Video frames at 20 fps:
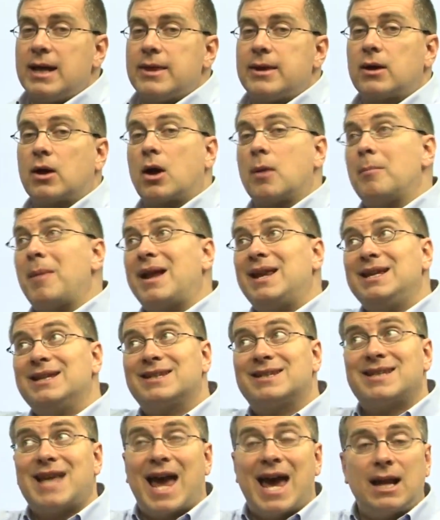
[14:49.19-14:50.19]
There are many
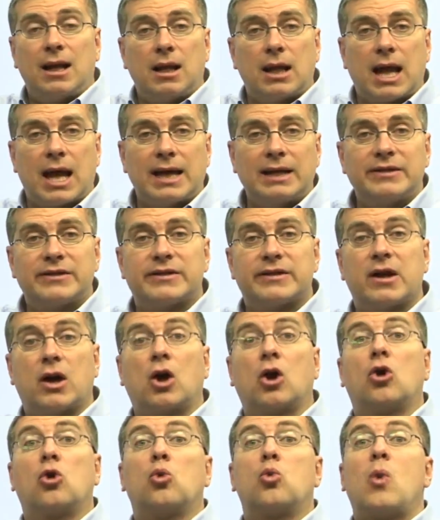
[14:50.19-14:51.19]
satellites
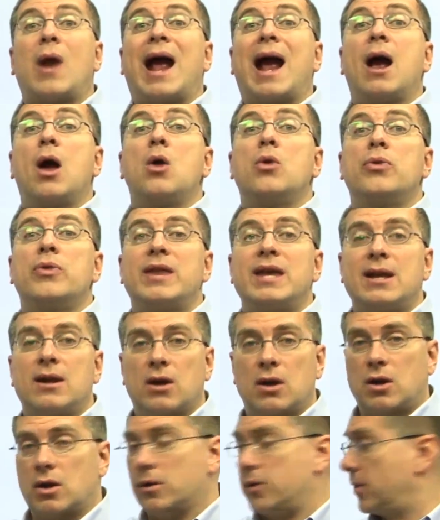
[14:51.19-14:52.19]
around the
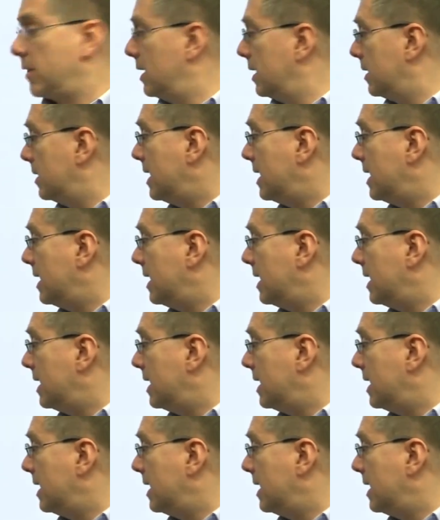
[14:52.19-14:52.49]
earth.